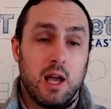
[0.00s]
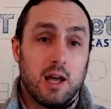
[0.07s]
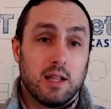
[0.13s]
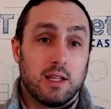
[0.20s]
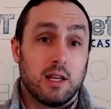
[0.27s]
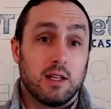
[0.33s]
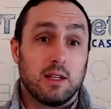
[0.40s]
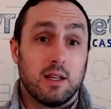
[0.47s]

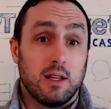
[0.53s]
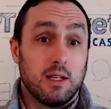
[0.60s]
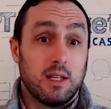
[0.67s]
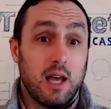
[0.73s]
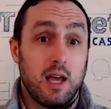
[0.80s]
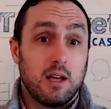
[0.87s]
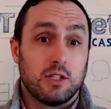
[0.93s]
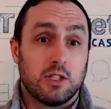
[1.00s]
At the end of the
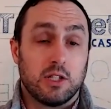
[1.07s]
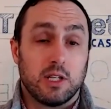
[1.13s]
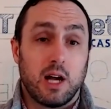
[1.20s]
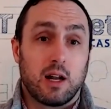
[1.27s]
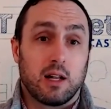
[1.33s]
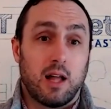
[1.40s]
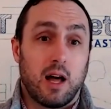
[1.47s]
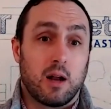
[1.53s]
day, she
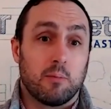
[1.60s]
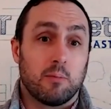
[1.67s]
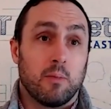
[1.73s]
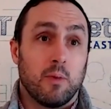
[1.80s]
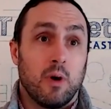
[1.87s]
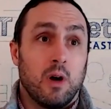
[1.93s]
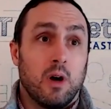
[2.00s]
got a lot of